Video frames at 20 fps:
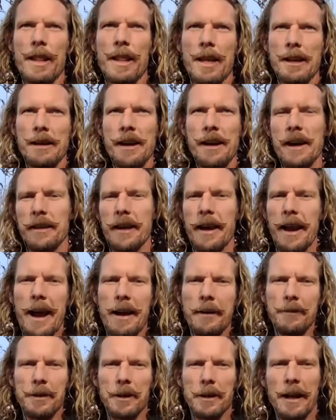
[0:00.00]
thinking they
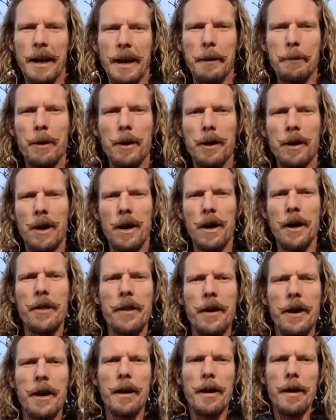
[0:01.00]
have to like put on
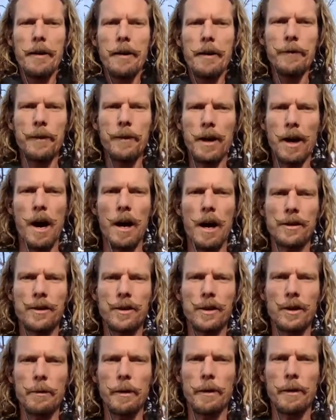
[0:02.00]
the
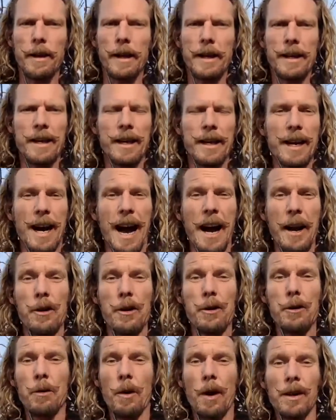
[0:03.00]
costume of like the guy
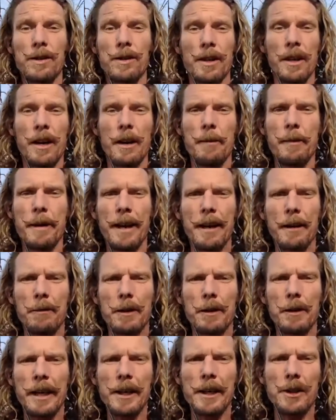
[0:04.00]
who wants a committed
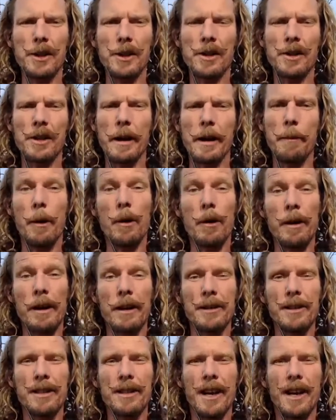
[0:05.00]
relationship, or
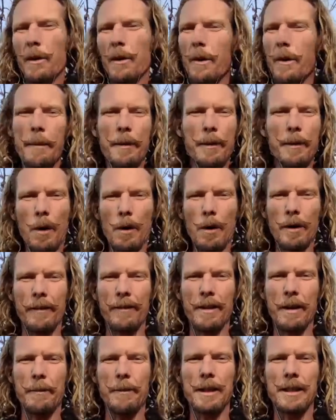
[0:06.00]
else women won't
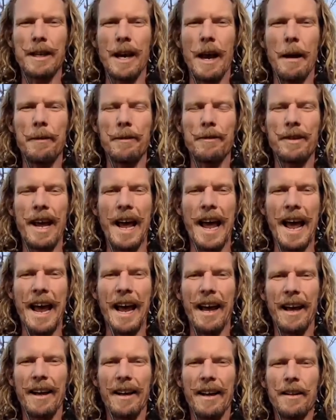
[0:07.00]
give them the time of
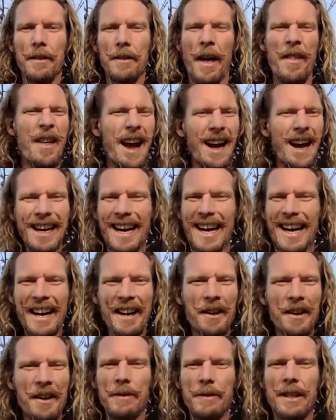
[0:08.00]
day. And that
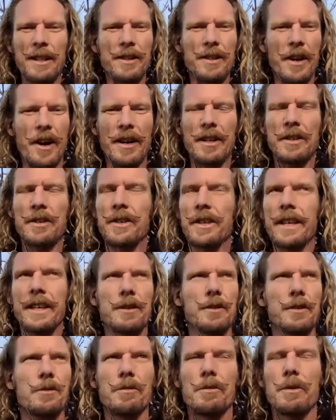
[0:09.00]
kind of dishonesty
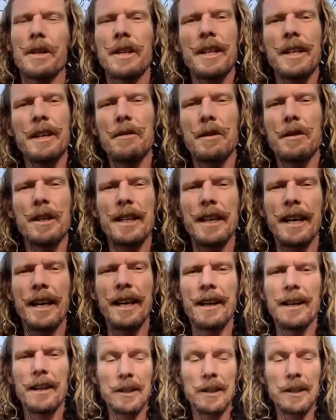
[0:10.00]
is really, really